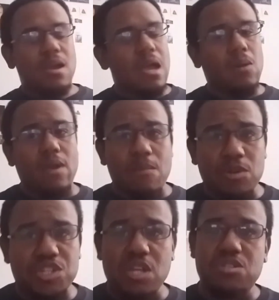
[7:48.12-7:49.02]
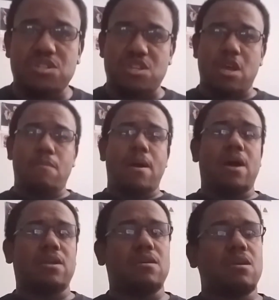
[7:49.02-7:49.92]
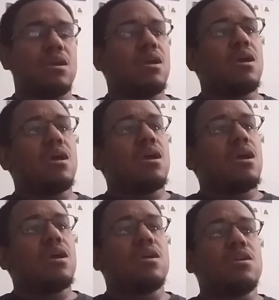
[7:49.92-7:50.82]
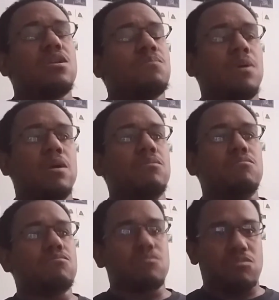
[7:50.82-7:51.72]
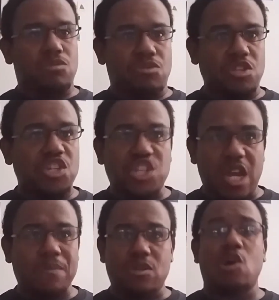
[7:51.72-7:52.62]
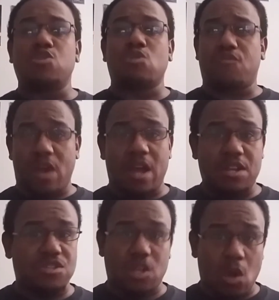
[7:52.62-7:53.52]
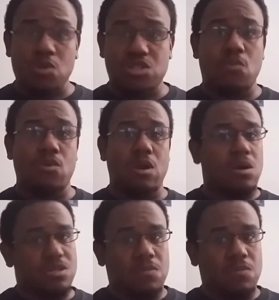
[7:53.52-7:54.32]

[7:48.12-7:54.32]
I don't have much else to say about it. But this James Ellsworth guy needs to go somewhere else.